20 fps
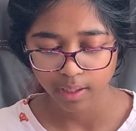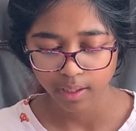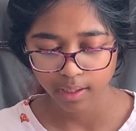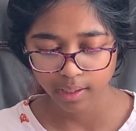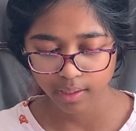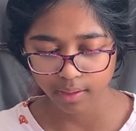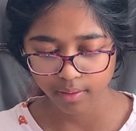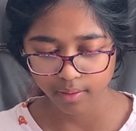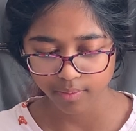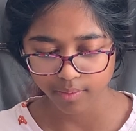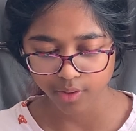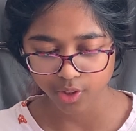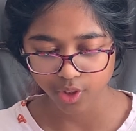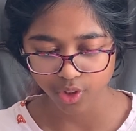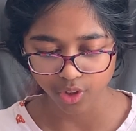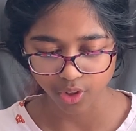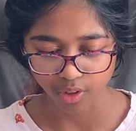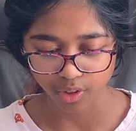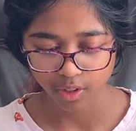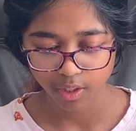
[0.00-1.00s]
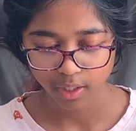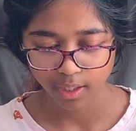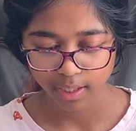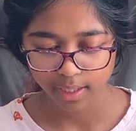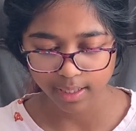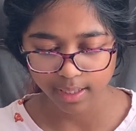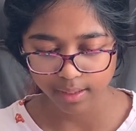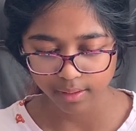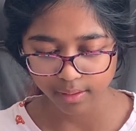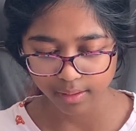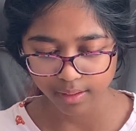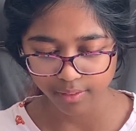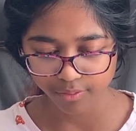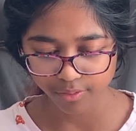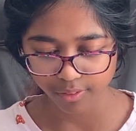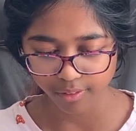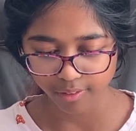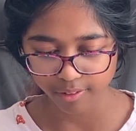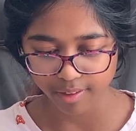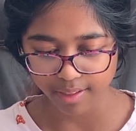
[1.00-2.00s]
Harry was sure, and he leaned
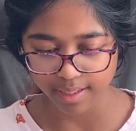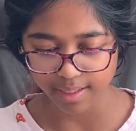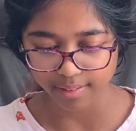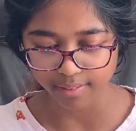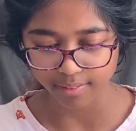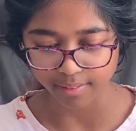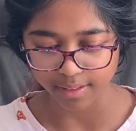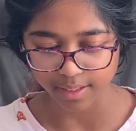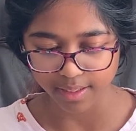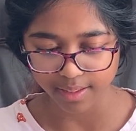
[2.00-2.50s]
forward eagerly,